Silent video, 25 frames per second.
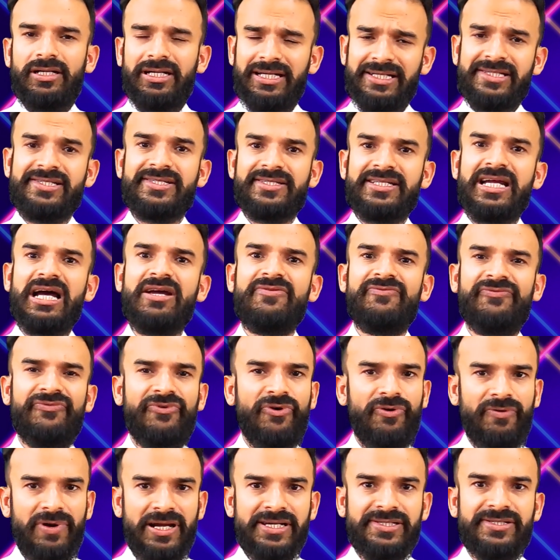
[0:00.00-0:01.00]
It's time
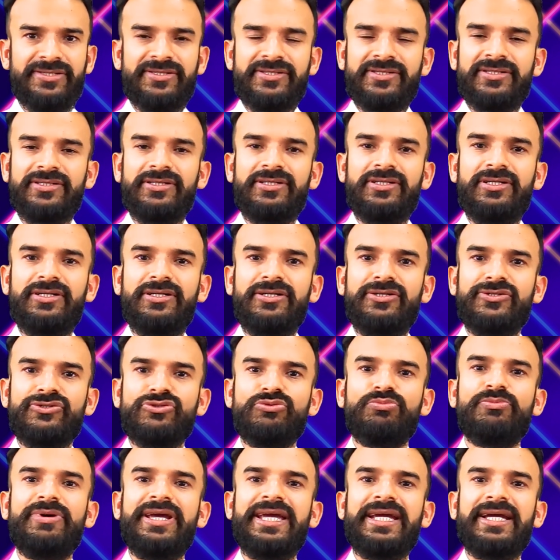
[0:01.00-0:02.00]
for us
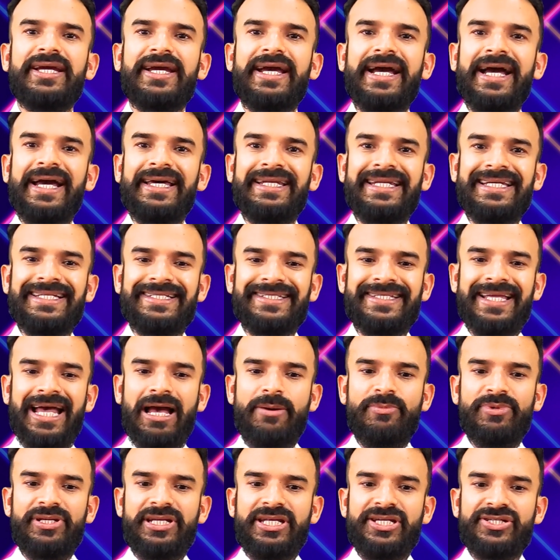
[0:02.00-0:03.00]
to make an
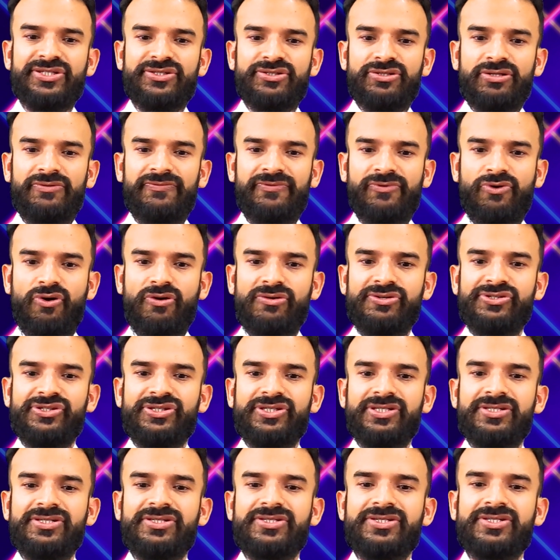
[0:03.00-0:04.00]
examination of
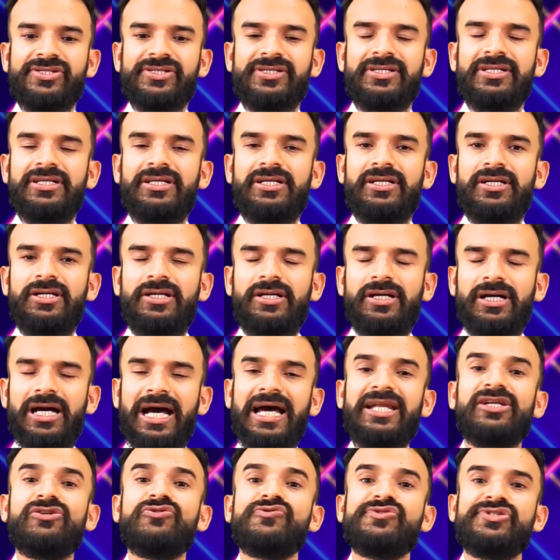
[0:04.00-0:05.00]
conscience
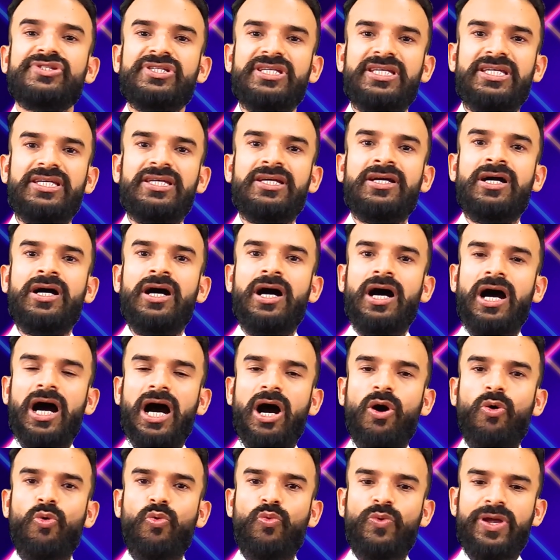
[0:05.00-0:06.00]
and to see
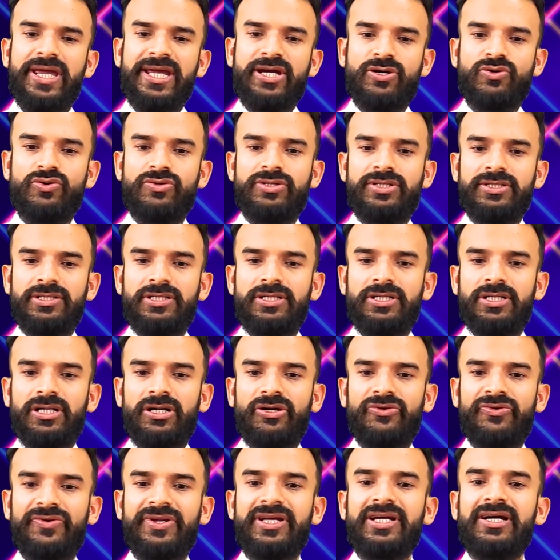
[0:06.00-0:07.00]
how we
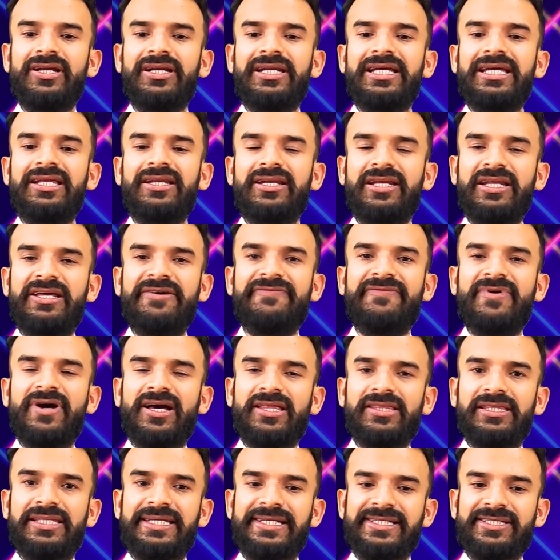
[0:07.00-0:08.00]
could really live
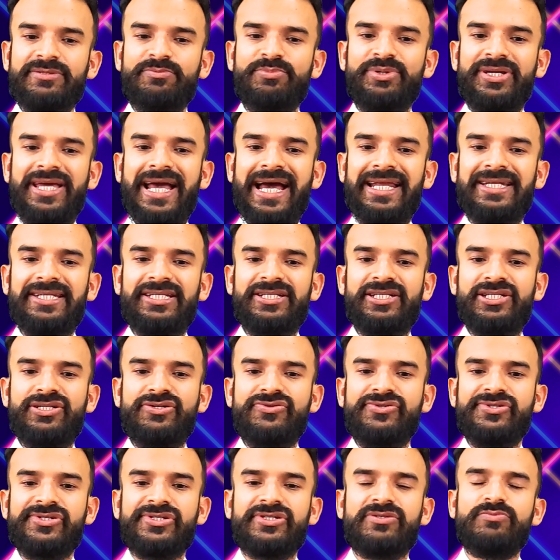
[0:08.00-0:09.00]
these
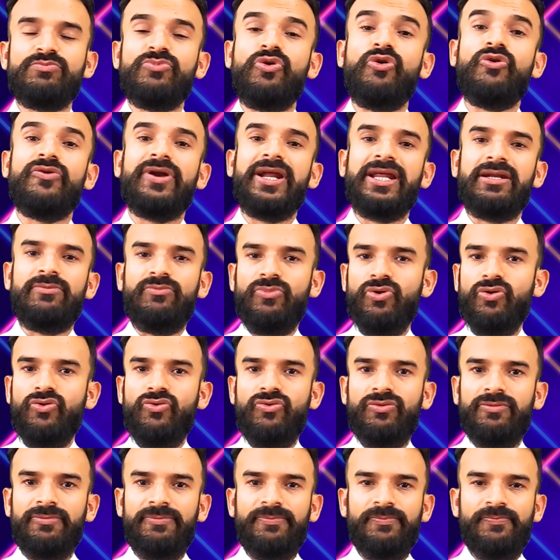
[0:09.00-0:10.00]
Beatitudes more and
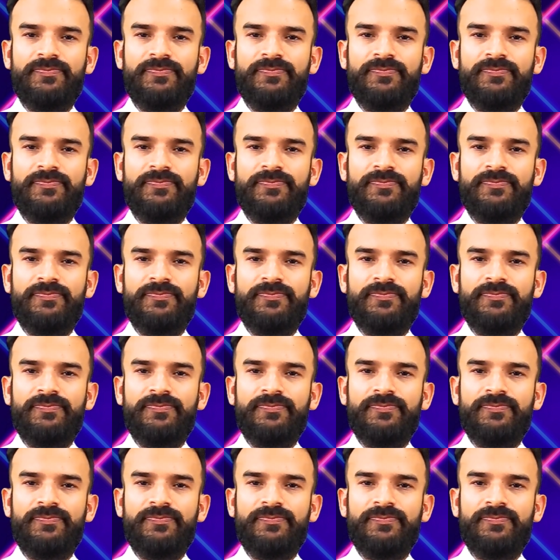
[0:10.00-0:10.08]
more.